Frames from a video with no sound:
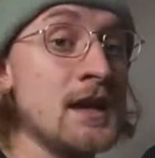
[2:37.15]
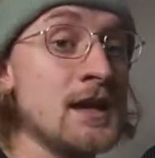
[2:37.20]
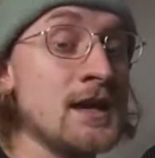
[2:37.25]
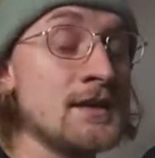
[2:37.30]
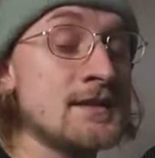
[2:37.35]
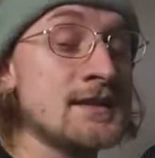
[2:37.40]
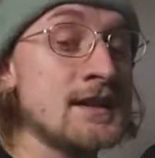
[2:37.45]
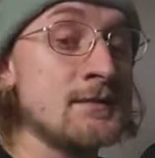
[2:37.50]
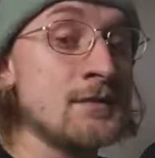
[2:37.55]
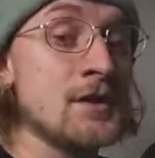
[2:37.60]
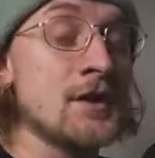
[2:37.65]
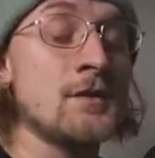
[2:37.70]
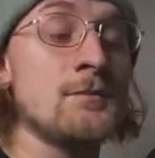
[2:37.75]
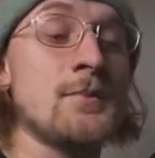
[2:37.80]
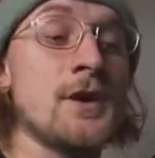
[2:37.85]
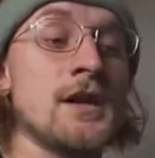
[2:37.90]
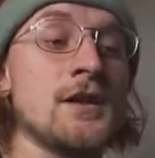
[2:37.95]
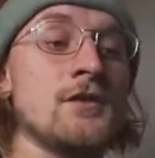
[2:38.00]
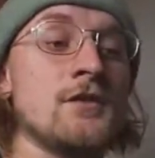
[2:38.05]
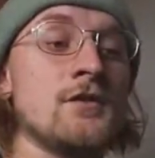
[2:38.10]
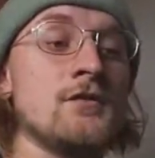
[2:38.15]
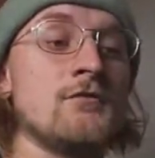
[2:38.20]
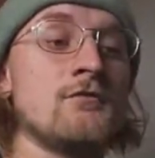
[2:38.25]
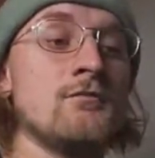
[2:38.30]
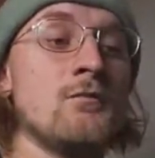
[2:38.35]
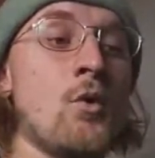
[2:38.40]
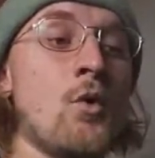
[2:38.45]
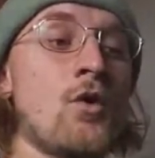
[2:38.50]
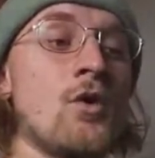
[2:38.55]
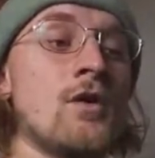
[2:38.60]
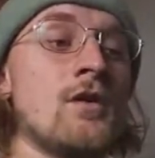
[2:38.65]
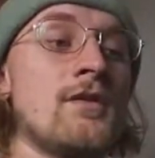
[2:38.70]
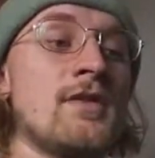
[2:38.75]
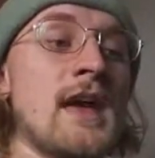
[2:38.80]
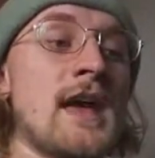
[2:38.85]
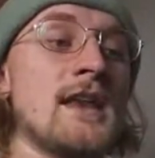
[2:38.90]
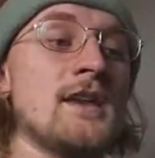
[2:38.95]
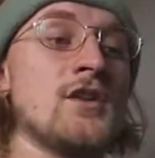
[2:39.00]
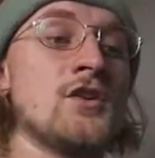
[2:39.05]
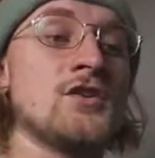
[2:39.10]
similar, but more
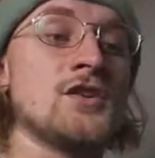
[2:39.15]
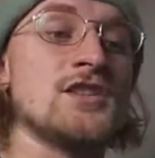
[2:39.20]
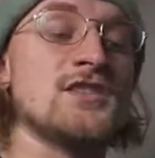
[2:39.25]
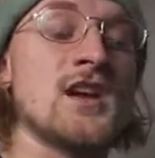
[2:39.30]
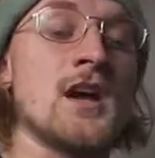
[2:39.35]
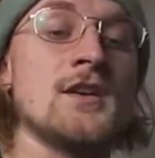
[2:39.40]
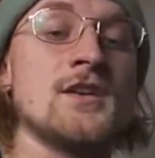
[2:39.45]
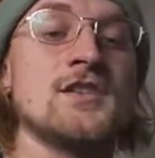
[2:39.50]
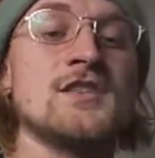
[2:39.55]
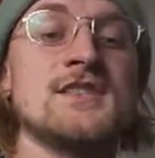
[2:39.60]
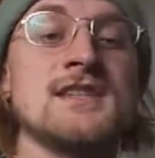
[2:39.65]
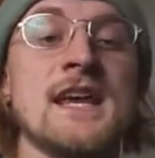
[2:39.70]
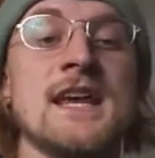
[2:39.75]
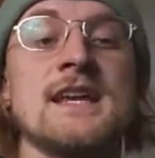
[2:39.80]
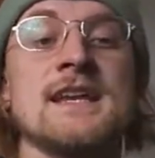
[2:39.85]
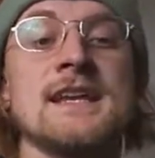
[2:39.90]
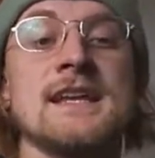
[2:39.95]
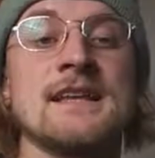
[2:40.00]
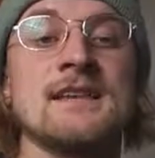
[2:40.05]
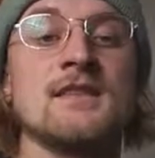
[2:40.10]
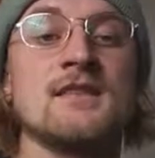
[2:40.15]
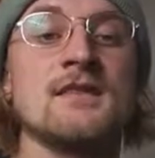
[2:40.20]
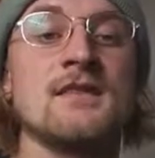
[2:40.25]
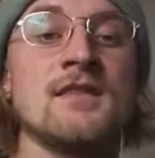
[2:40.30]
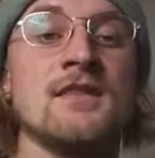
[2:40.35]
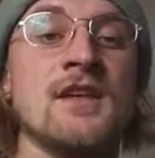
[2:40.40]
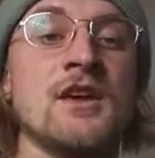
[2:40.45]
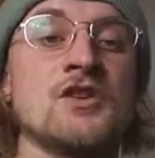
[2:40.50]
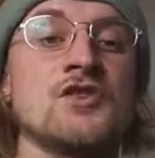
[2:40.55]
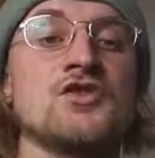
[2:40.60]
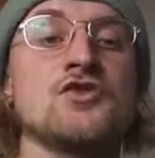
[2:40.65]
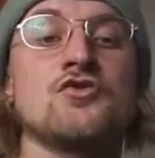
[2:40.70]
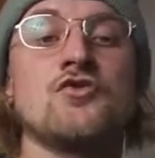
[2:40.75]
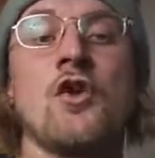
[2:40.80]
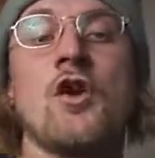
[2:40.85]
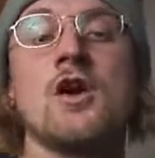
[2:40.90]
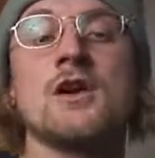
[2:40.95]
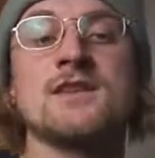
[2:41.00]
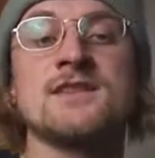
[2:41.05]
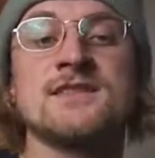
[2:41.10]
that you're just understanding their
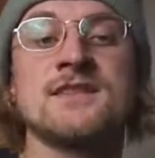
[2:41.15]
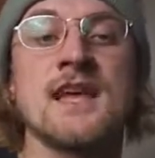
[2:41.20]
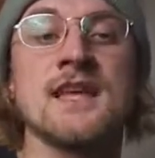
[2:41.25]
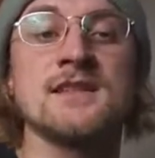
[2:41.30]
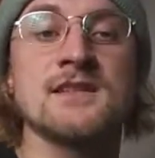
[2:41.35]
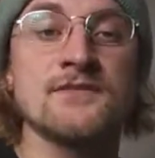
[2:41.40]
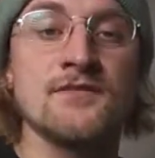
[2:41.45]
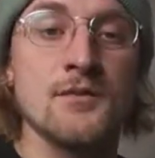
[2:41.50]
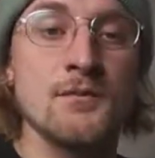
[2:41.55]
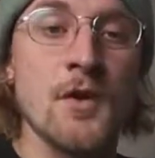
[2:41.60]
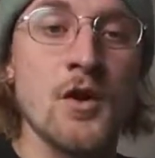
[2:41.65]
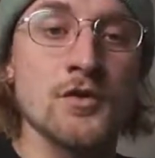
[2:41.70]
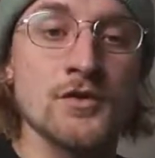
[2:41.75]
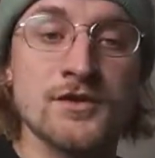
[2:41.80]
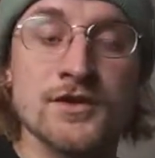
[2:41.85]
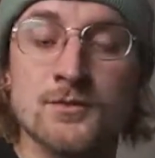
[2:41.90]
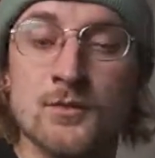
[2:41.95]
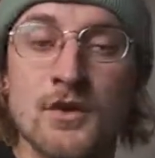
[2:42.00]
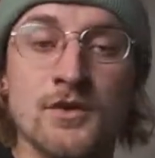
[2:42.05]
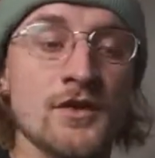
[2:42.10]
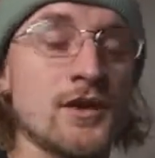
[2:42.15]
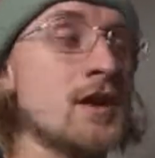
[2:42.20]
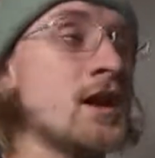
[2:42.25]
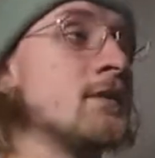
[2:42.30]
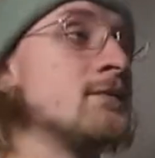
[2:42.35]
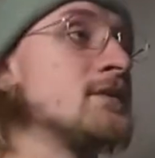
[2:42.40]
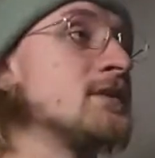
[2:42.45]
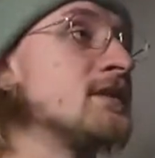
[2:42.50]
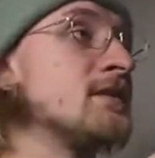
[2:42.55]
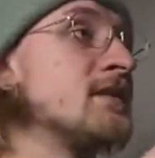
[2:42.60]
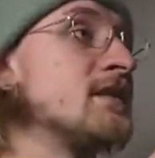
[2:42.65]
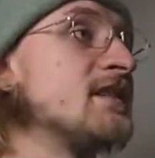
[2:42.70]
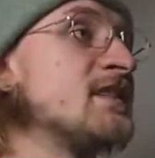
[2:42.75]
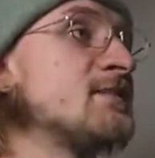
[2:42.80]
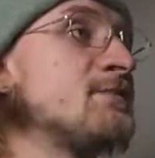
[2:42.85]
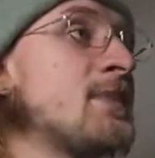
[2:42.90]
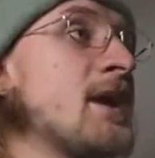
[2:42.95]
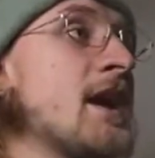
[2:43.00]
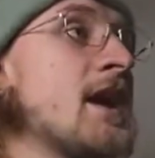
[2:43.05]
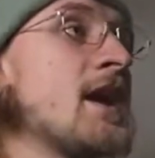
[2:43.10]
strong sense of emotion, whether it comes to
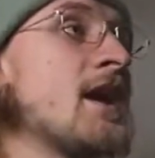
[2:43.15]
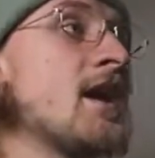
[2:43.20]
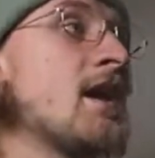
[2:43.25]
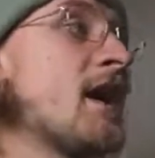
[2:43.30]
despair,